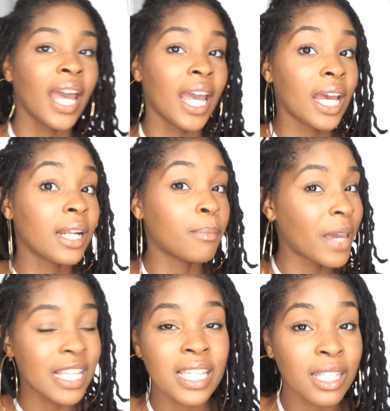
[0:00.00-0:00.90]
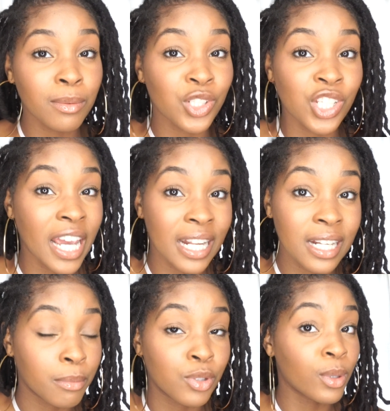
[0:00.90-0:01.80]
and basically what she
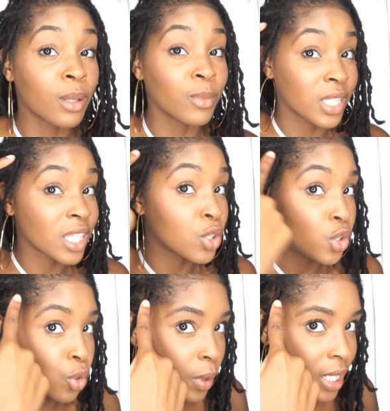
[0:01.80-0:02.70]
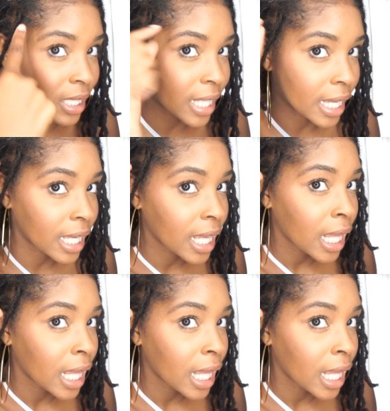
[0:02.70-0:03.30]
ended up doing was joining like